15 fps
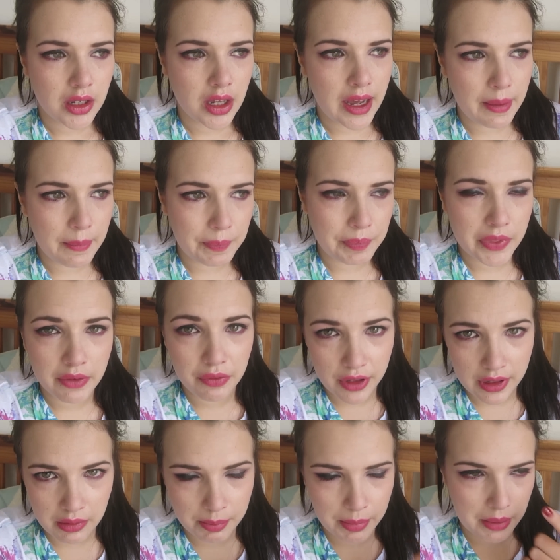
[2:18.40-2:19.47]
Um, I
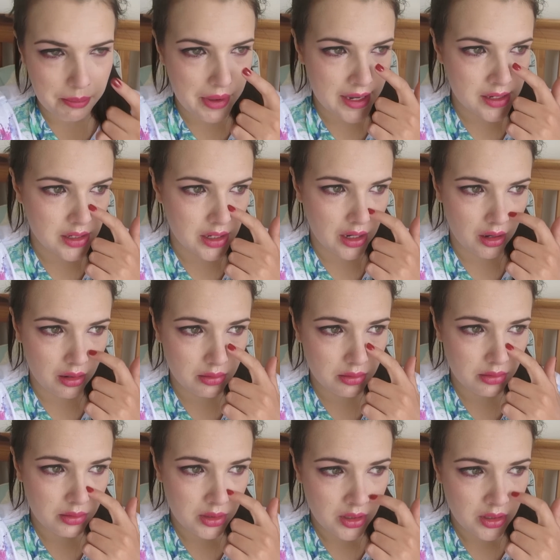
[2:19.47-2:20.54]
feel a bit better now.
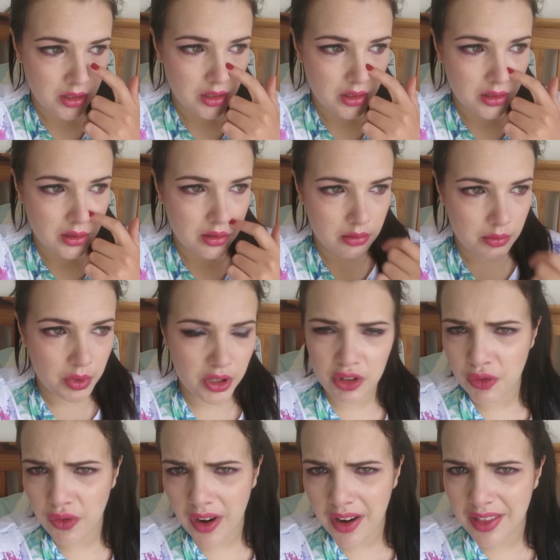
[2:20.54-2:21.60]
But I
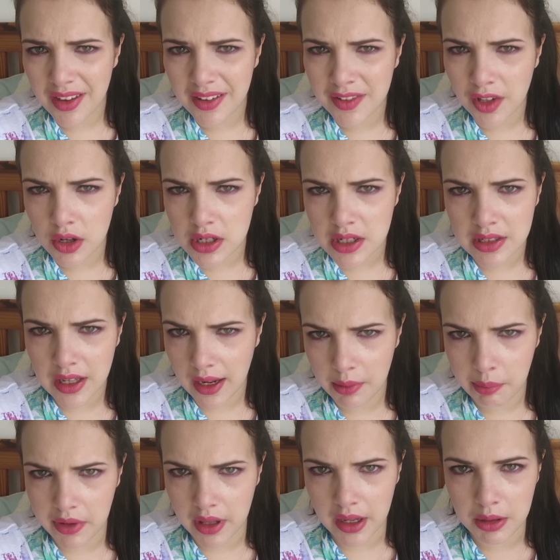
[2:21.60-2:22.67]
just find that it's so
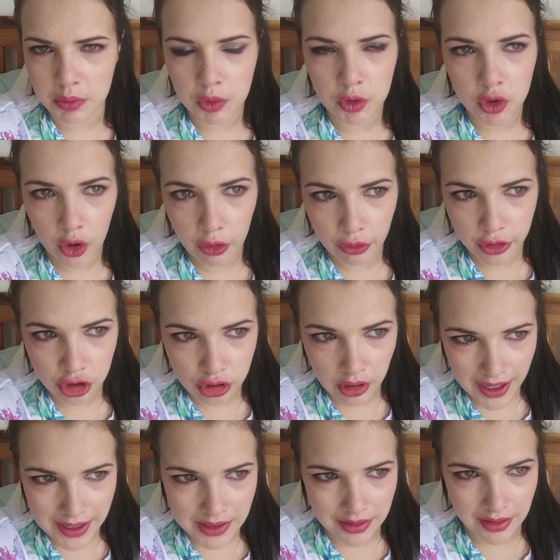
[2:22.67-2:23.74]
disabling. I'm just so
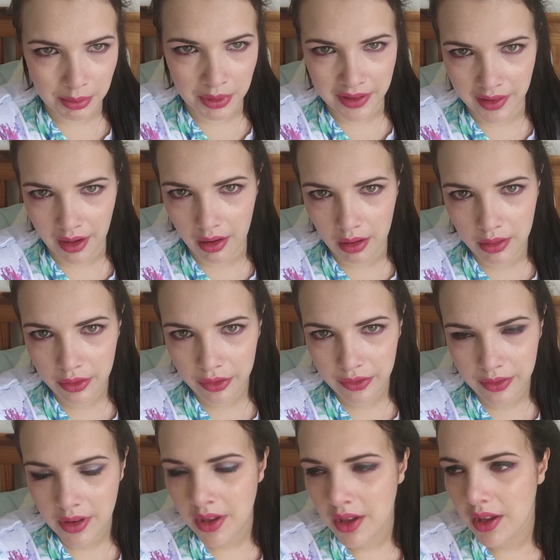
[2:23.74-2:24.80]
frustrated at myself
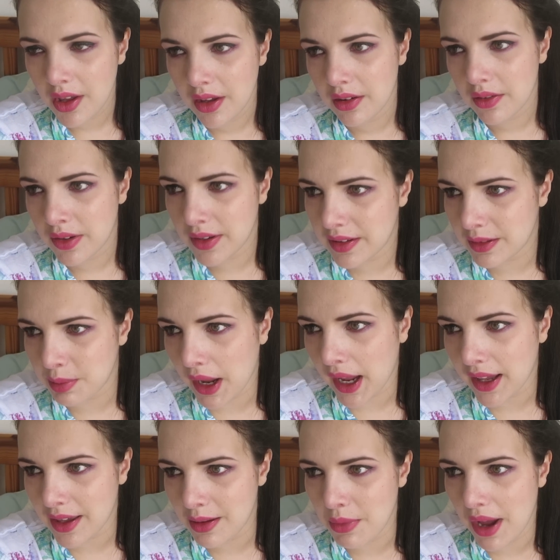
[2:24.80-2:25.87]
for
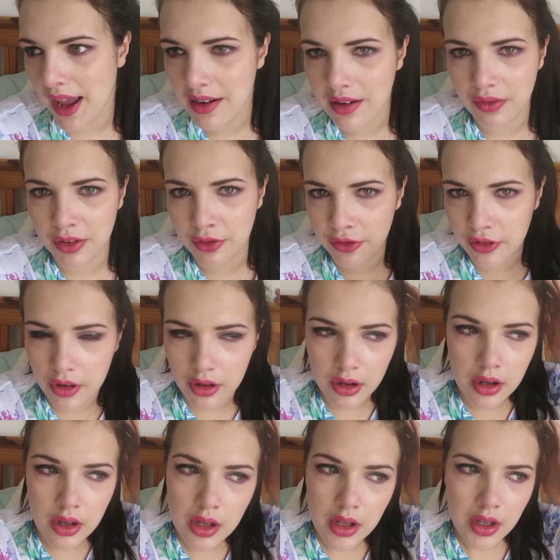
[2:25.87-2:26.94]
smacking my head off the floor.